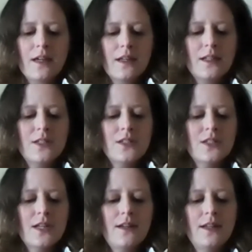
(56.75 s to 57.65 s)
And I'd
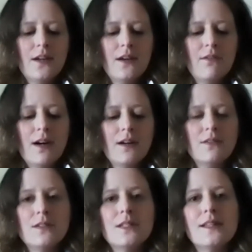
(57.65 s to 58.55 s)
just gently go
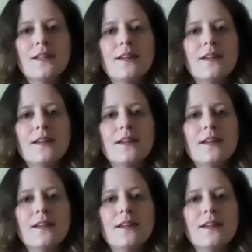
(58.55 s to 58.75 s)
round